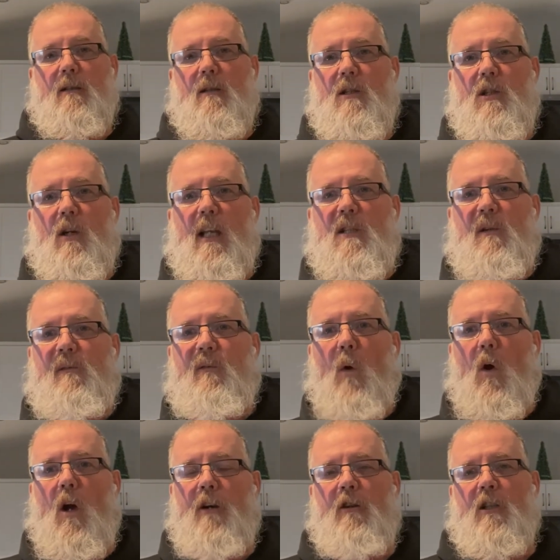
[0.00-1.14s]
So that's a
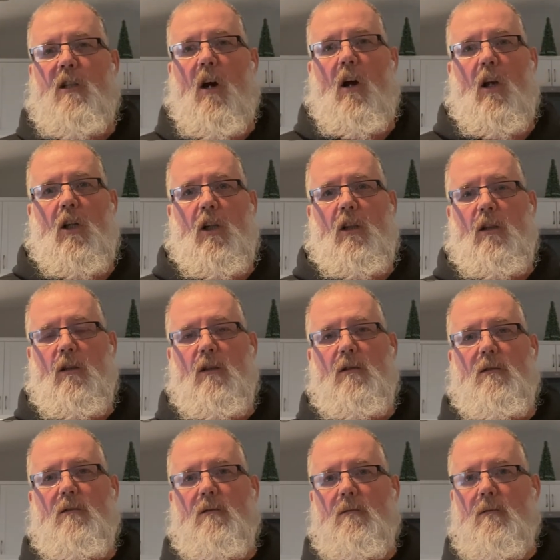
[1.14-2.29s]
$400
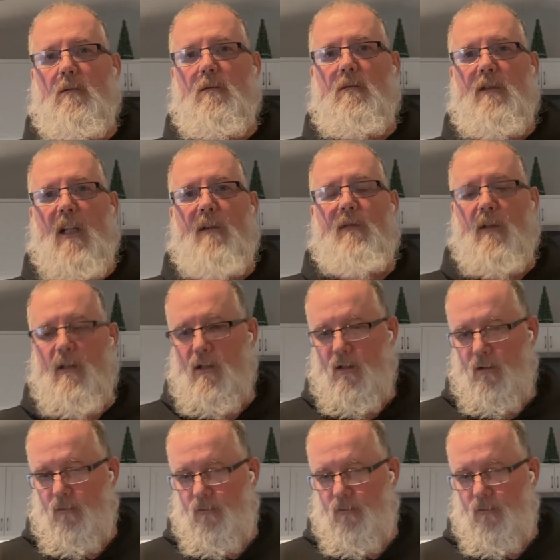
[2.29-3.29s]
difference.